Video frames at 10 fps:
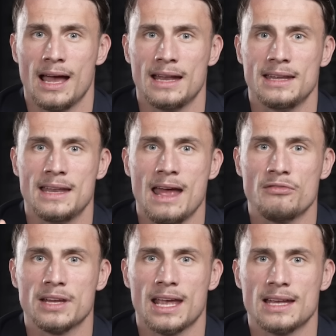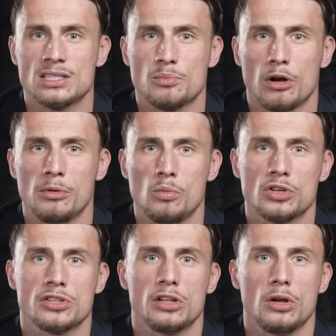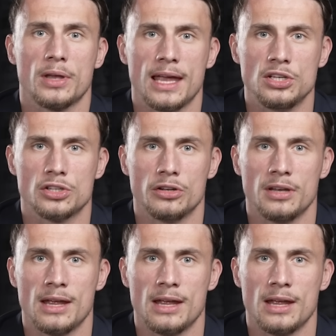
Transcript: And in every case, the problem wasn't the location,